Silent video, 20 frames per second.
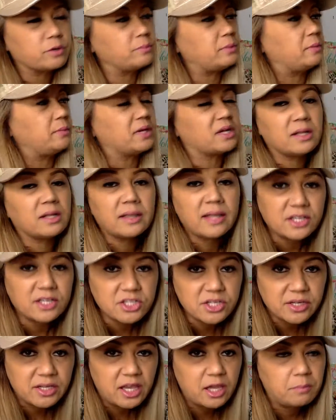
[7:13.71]
Maybe a
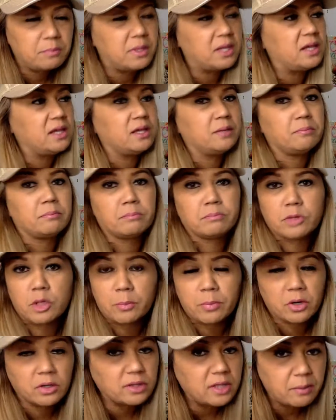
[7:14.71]
collection came in, the
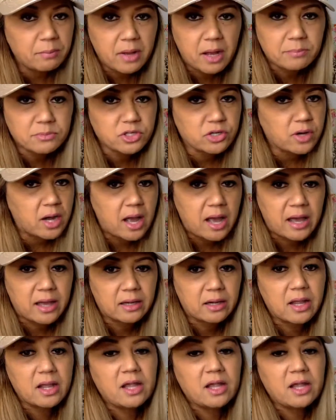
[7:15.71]
birthday bombs are hot.